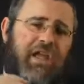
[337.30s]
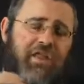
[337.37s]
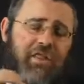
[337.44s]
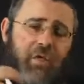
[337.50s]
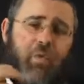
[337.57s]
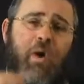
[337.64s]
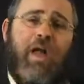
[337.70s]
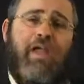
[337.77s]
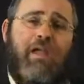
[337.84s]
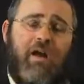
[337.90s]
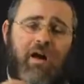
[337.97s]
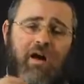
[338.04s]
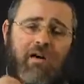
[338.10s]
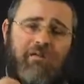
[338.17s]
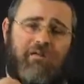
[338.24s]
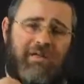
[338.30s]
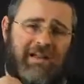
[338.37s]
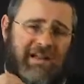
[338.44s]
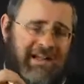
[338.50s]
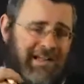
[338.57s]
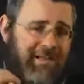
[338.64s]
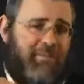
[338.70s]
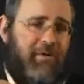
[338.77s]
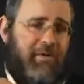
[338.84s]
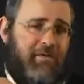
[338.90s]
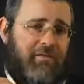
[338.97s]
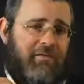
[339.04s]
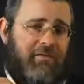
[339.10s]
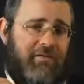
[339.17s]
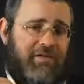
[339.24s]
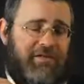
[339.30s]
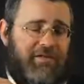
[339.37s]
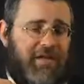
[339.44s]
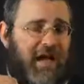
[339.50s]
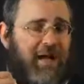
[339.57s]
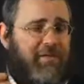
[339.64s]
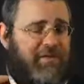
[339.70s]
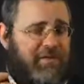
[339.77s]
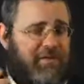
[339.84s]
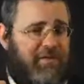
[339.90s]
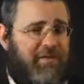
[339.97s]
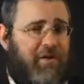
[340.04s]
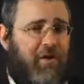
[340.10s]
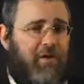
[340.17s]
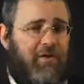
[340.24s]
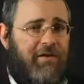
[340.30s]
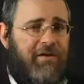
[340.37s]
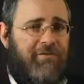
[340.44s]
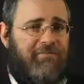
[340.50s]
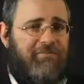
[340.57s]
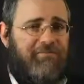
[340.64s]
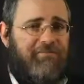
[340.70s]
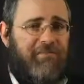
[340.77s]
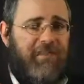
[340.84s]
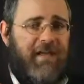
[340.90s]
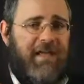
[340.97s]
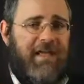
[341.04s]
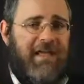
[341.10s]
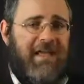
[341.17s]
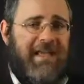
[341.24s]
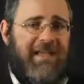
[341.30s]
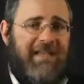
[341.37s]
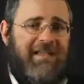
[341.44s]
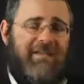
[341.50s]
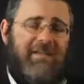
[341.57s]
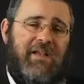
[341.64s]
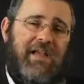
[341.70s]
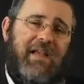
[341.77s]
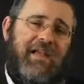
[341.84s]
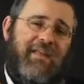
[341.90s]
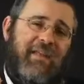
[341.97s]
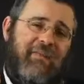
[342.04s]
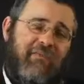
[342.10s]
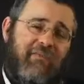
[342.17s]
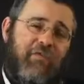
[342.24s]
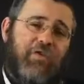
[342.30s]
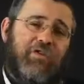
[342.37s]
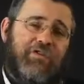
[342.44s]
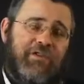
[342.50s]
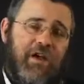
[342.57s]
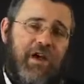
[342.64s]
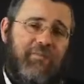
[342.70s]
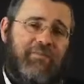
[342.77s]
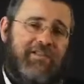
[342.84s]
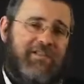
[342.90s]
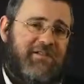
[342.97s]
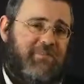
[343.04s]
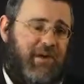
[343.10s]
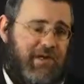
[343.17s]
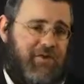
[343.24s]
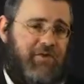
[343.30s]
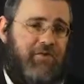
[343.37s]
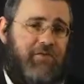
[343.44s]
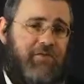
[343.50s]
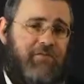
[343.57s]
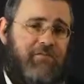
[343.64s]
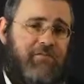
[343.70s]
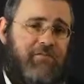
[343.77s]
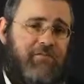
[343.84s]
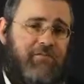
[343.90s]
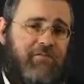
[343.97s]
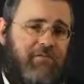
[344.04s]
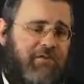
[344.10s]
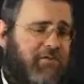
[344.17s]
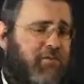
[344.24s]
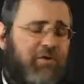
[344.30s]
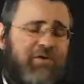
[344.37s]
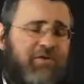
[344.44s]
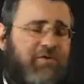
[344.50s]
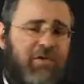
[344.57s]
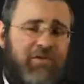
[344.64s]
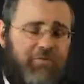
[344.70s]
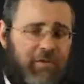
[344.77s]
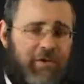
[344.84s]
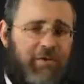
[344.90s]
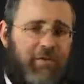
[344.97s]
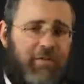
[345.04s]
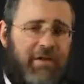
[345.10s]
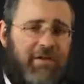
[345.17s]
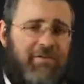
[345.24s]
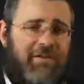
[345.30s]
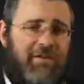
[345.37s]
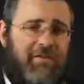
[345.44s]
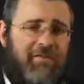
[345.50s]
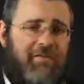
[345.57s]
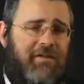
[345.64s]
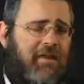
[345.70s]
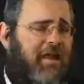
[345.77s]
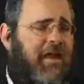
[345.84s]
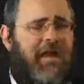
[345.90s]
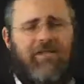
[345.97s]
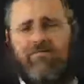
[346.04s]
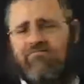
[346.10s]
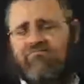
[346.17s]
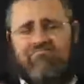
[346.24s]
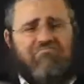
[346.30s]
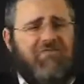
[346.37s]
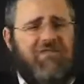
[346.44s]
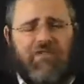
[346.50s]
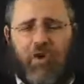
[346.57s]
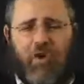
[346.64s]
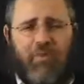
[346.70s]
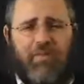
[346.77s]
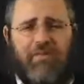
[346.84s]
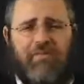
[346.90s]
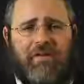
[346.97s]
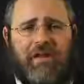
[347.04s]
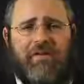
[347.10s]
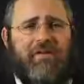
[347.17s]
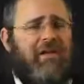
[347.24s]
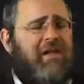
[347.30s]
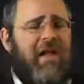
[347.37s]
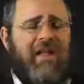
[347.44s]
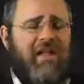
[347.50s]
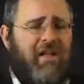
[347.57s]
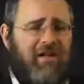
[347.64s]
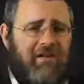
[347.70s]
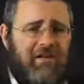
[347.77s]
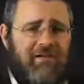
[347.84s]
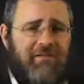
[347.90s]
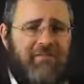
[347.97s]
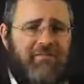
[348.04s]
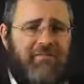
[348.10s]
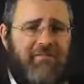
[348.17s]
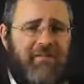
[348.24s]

The way of klipa, which is the opposite of the holy, is that first comes hispashtut. First a person feels really good about himself, and just open and careless.